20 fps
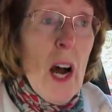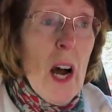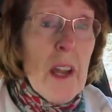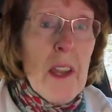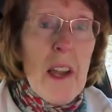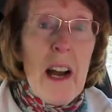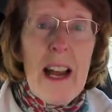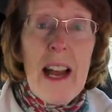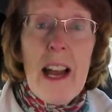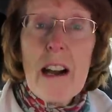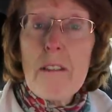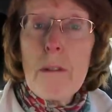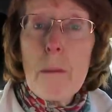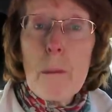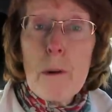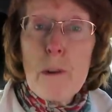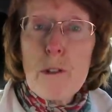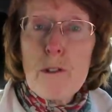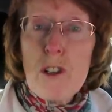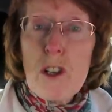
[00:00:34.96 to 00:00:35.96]
And I
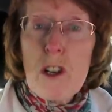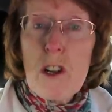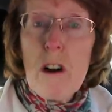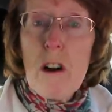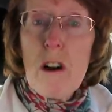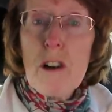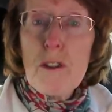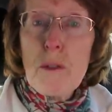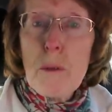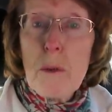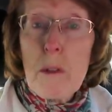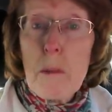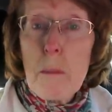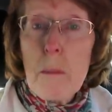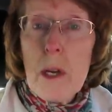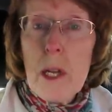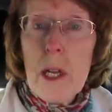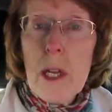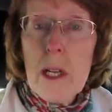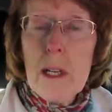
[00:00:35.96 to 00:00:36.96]
haven't brought a card with
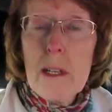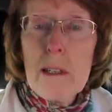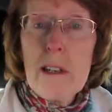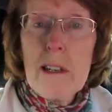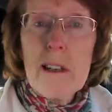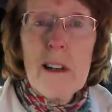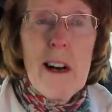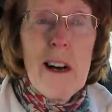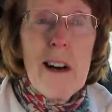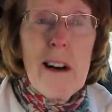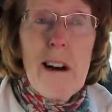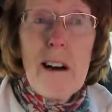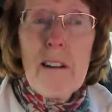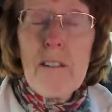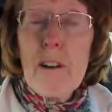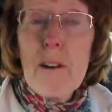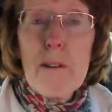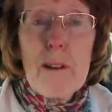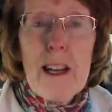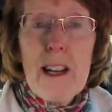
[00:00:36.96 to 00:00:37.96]
me.
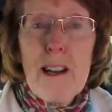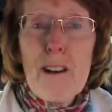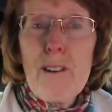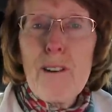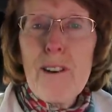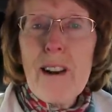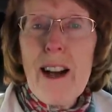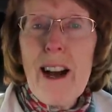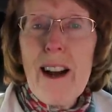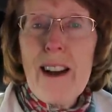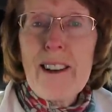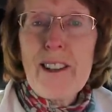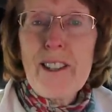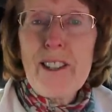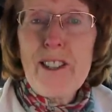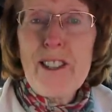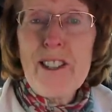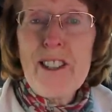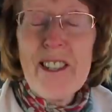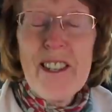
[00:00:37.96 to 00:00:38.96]
I've only got
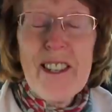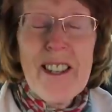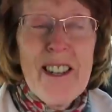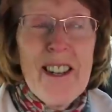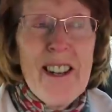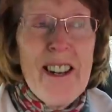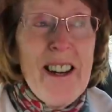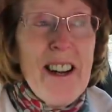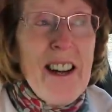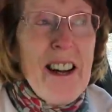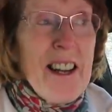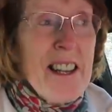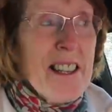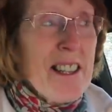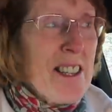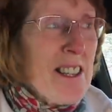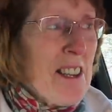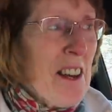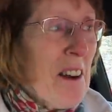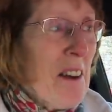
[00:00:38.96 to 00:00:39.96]
cash.
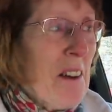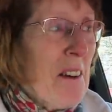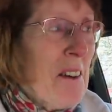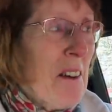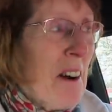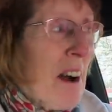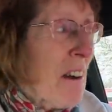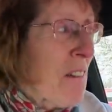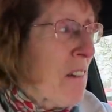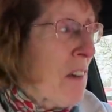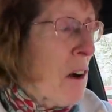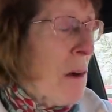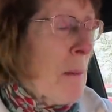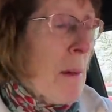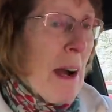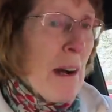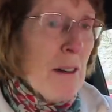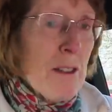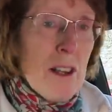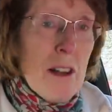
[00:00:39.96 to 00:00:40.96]
So I've
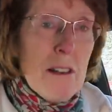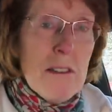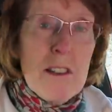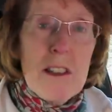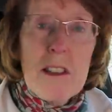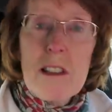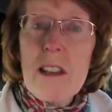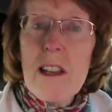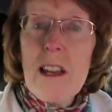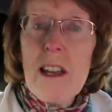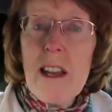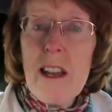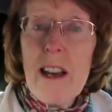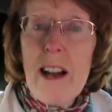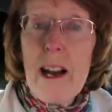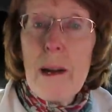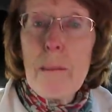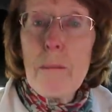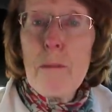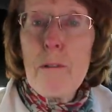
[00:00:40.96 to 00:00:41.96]
come out onto the
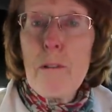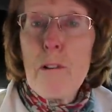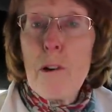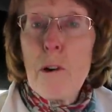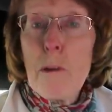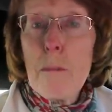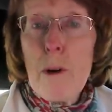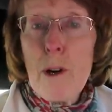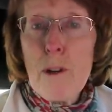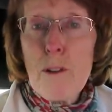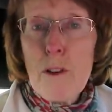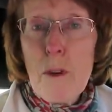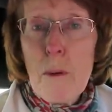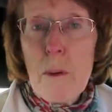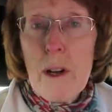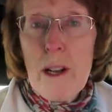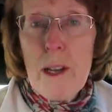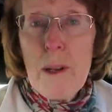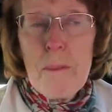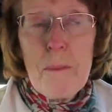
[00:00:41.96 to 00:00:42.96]
M4
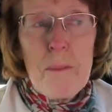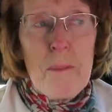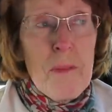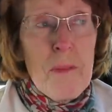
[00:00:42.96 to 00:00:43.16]
motorway,